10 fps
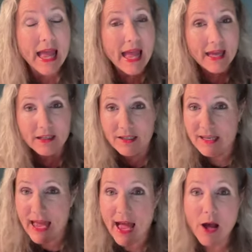And
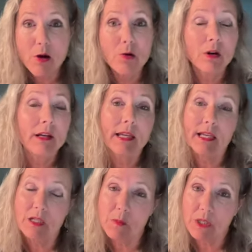now
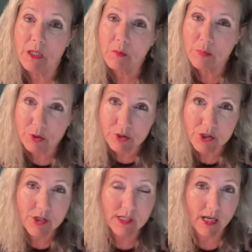it's being
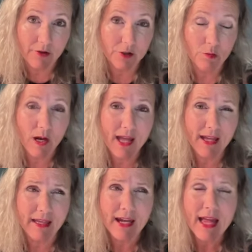pushed the other
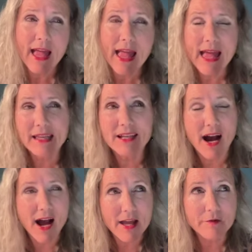way. And
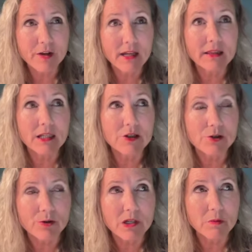I find that
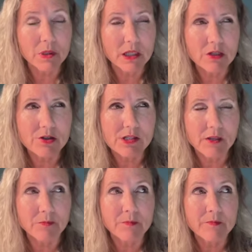Jordan
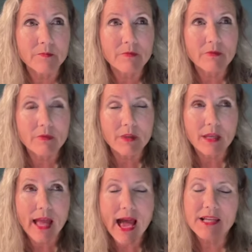Peterson
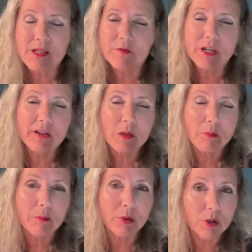has a very
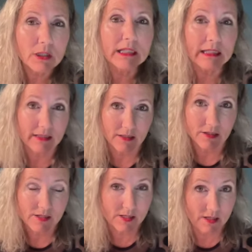
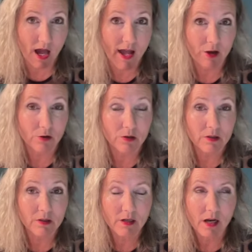bullying style
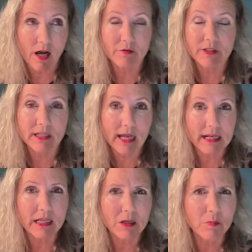of
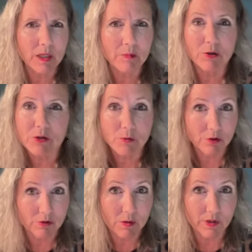getting people to
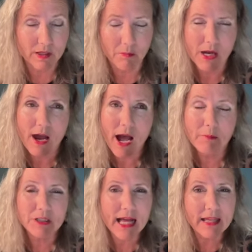agree with him. I'm
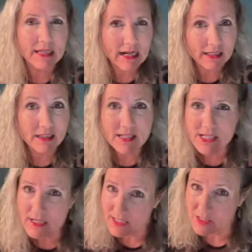glad that I
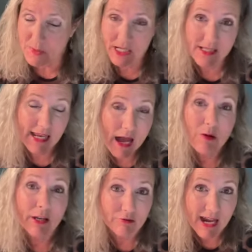listened to this because now
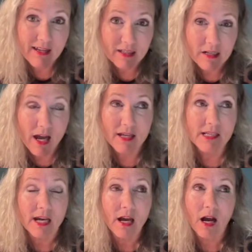I
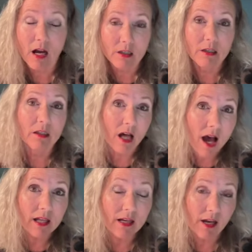recognize a
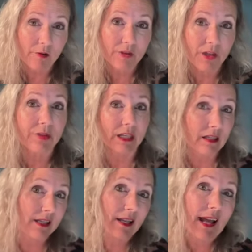lot of the
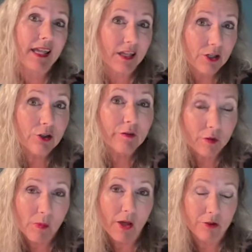things that I hear
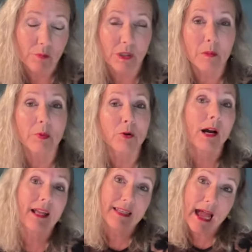from other people,
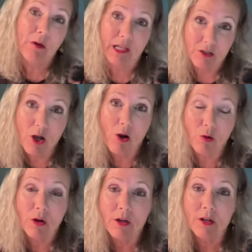and now I
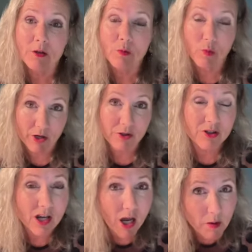know where they're
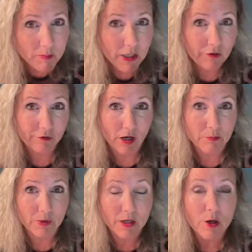coming
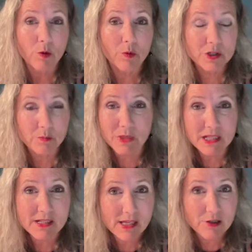from, which
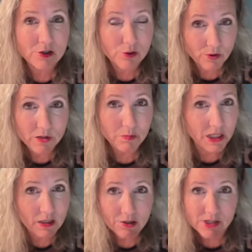means that Jordan
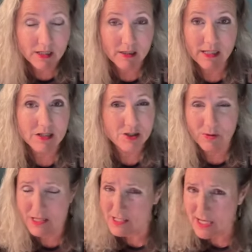Peterson is
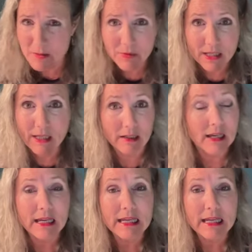doing the same thing.